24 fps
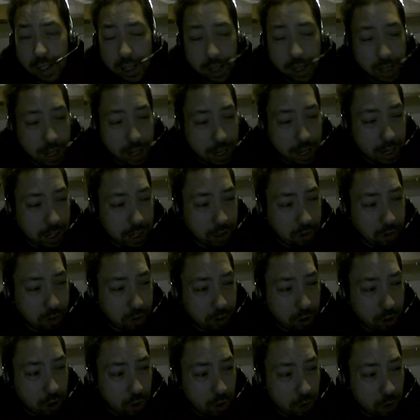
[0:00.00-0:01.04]
And
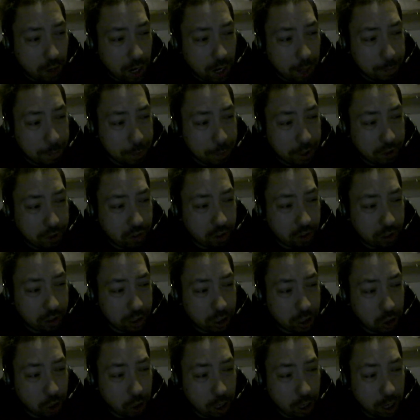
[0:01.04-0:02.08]
so I'm
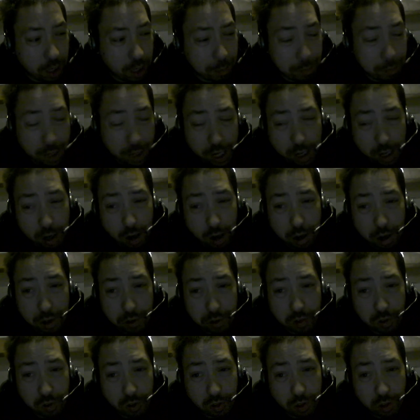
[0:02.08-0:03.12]
basically trying my
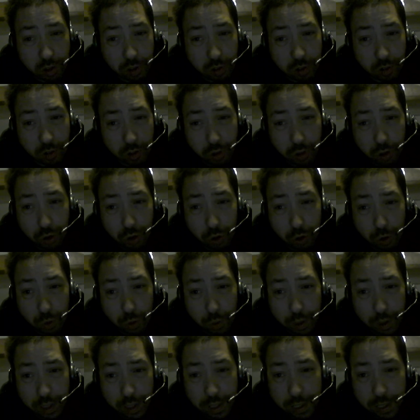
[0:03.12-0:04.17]
hardest
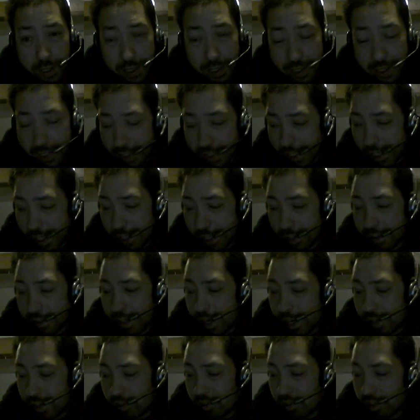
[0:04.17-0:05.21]
to get
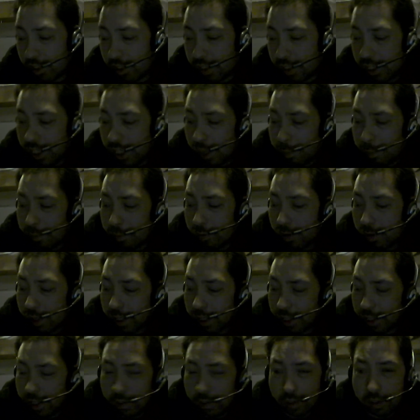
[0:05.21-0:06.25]
that CD up and
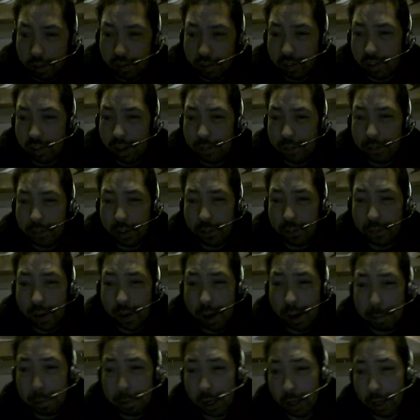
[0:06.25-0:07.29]
running. And that's like
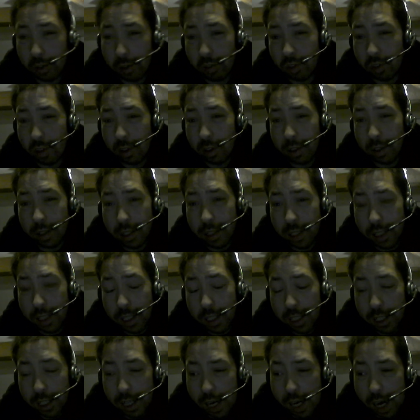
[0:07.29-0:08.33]
$75.
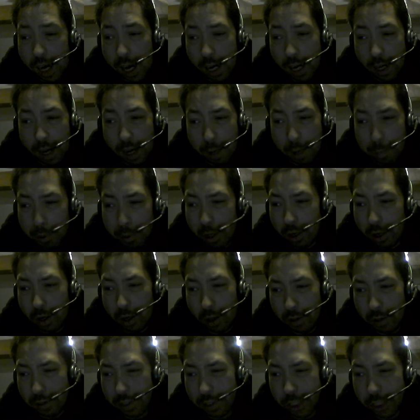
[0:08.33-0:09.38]
I bought
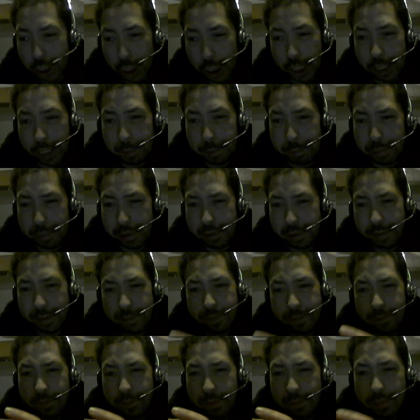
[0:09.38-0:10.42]
all the cheap,
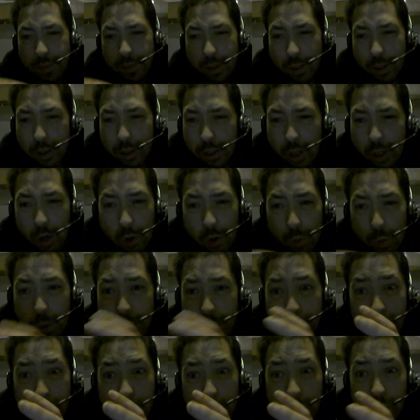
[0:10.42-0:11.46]

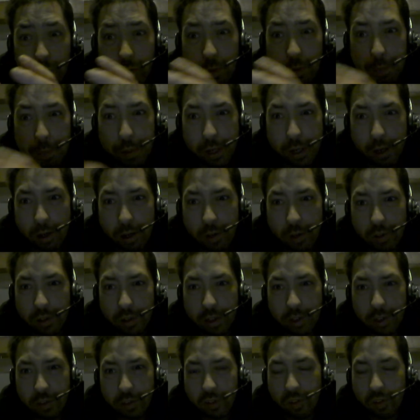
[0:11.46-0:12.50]
Windows repair
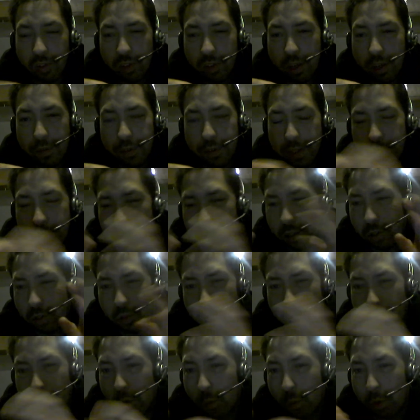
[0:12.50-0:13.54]
discs and everything. Those
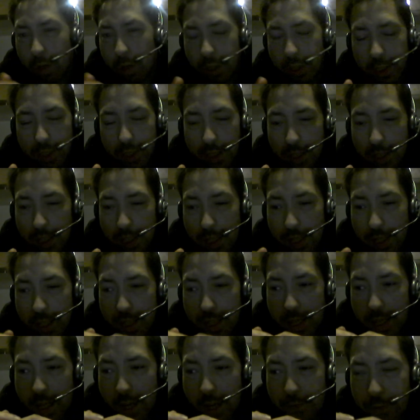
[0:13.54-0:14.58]
don't work.
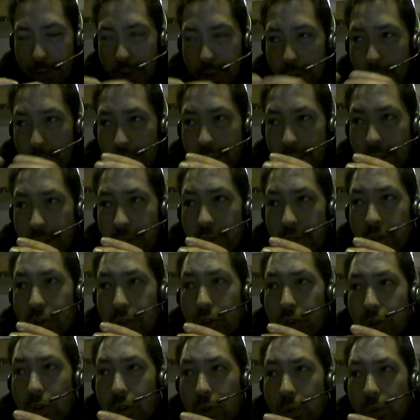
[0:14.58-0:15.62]
If you're going to
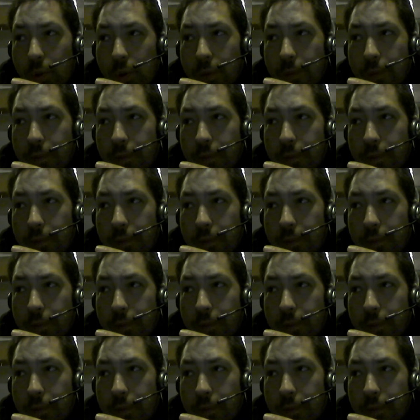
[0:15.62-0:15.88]
do